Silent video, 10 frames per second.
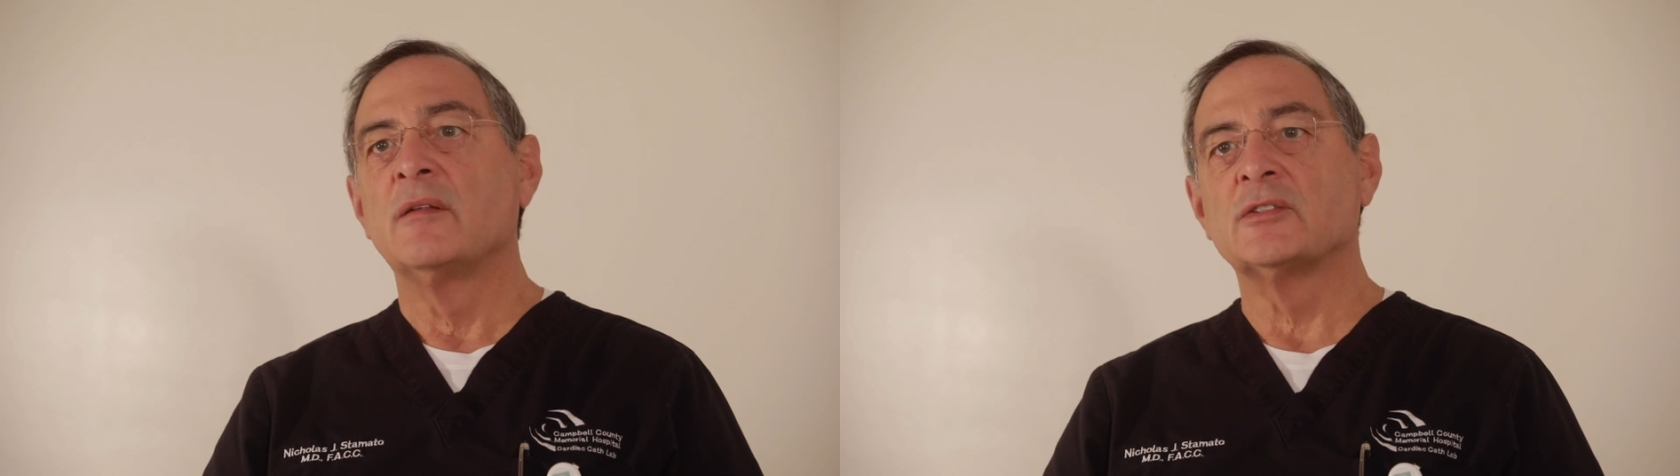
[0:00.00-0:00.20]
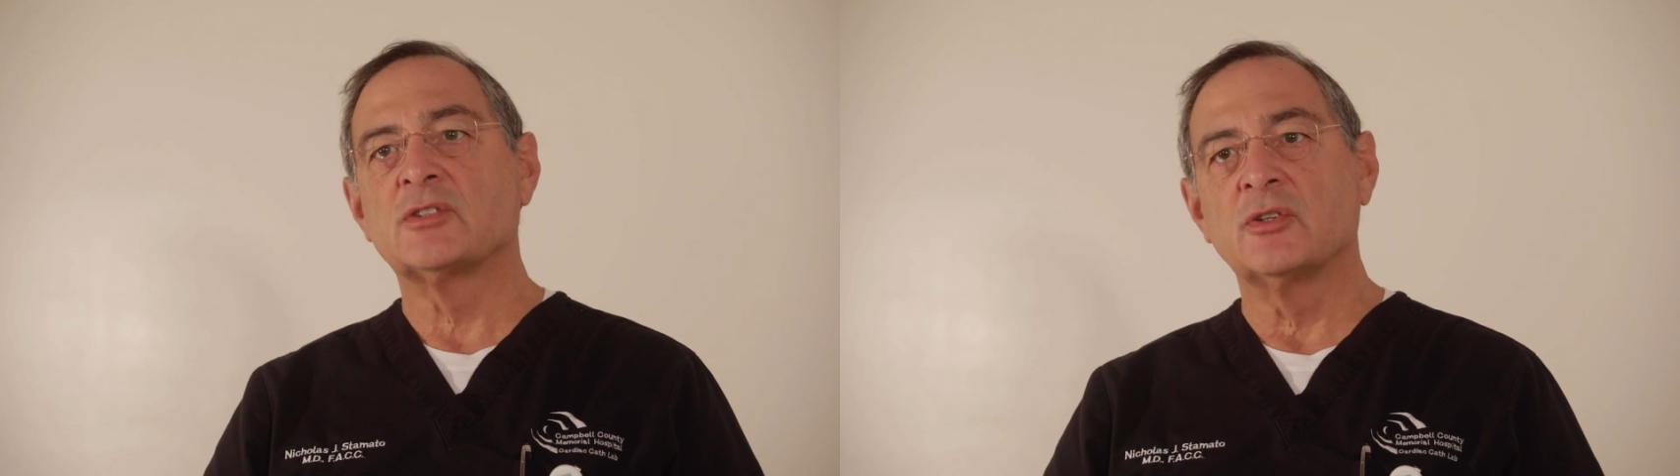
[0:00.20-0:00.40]

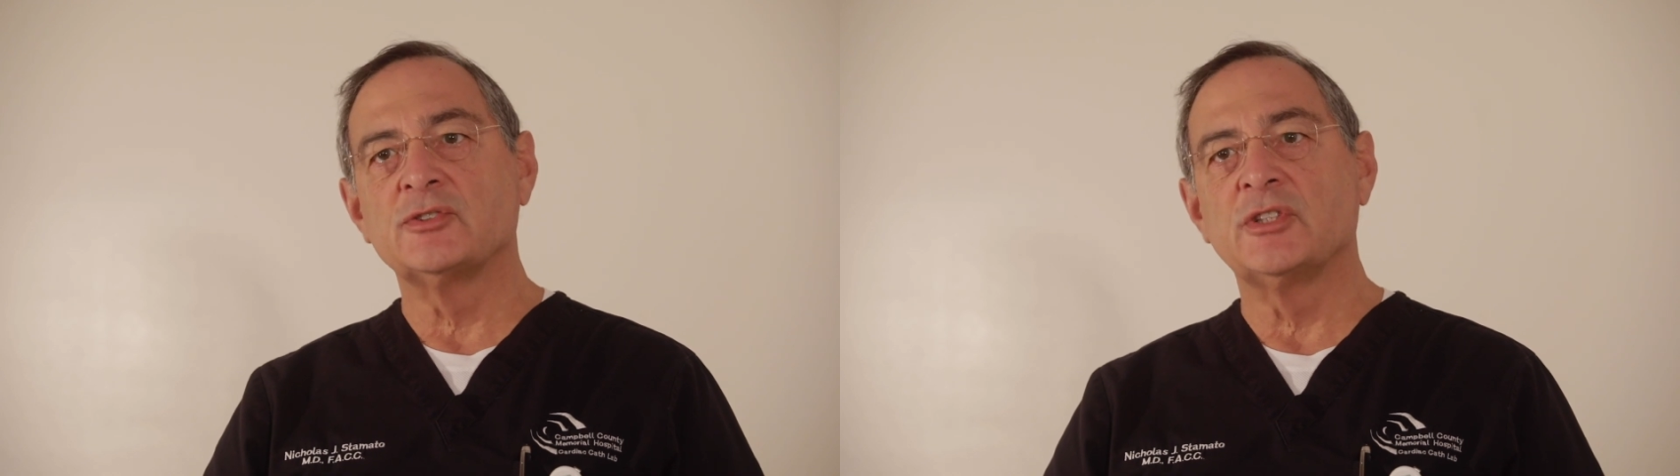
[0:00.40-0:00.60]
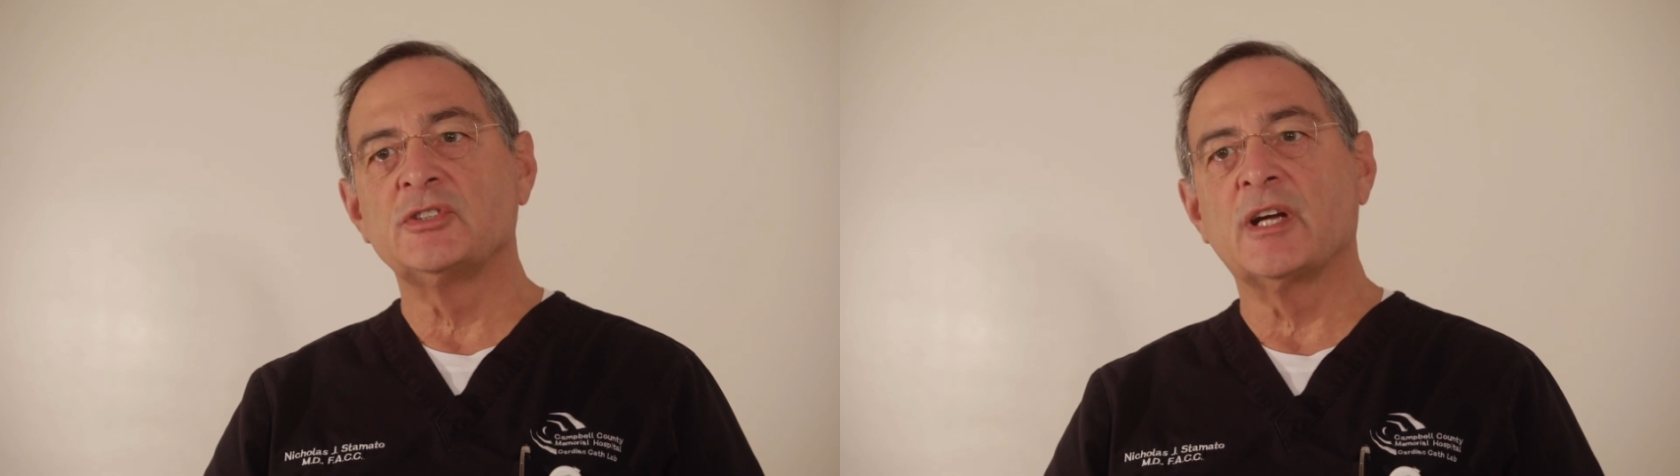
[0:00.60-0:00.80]
The
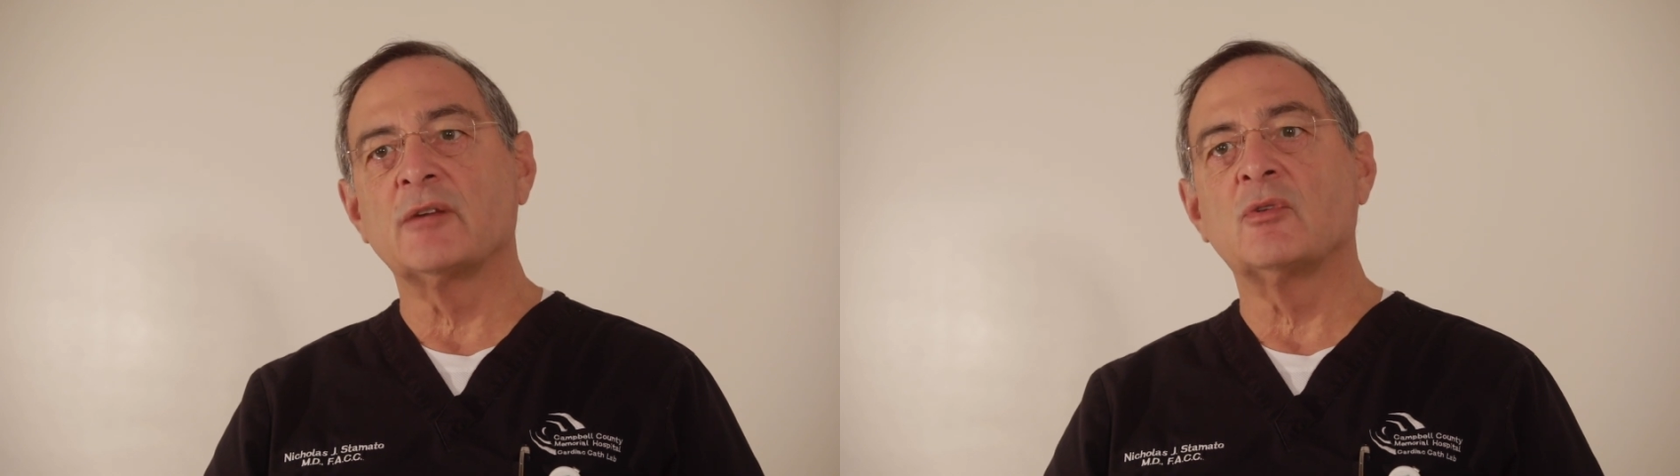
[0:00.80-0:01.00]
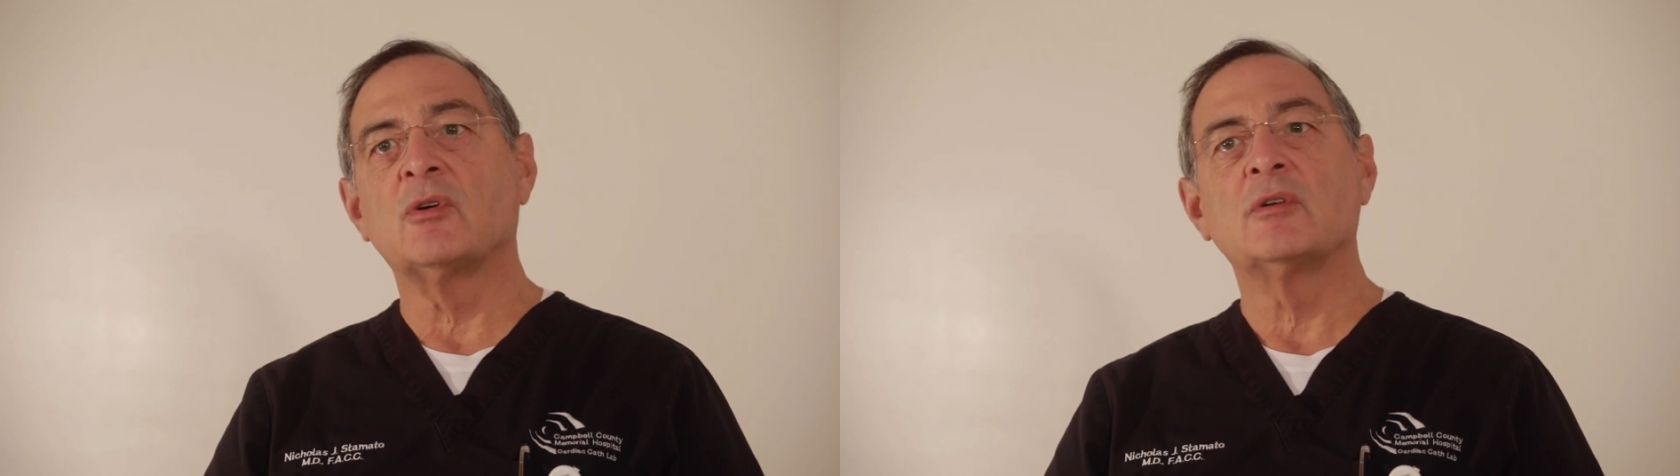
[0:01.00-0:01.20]
Surgeon
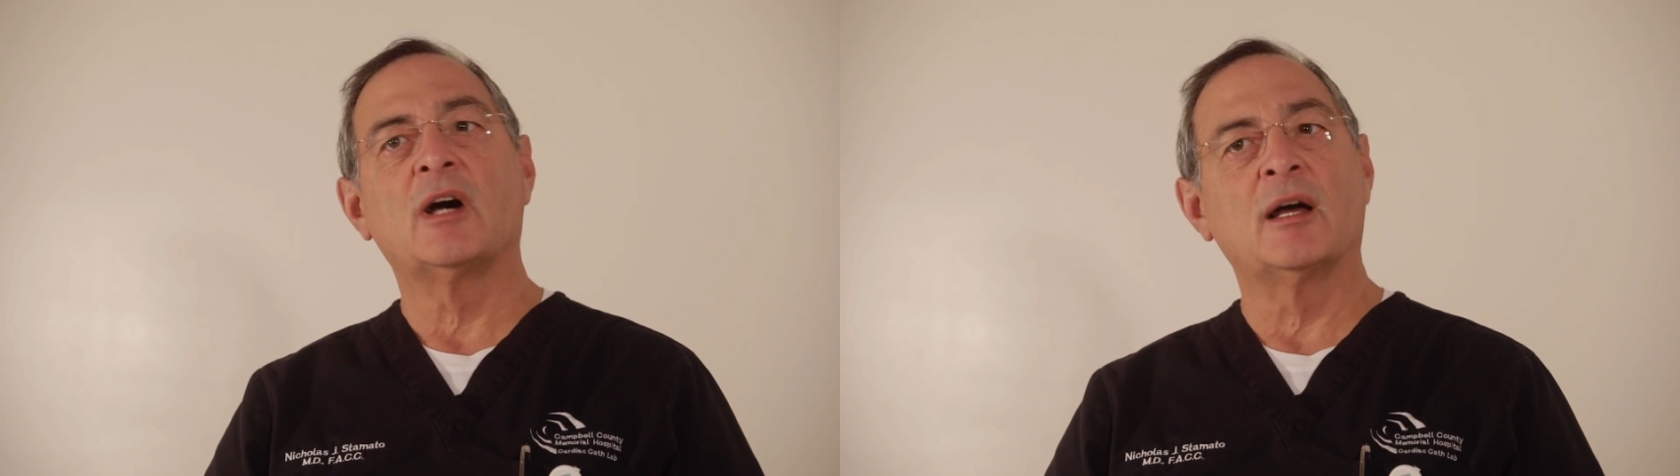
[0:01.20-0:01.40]
General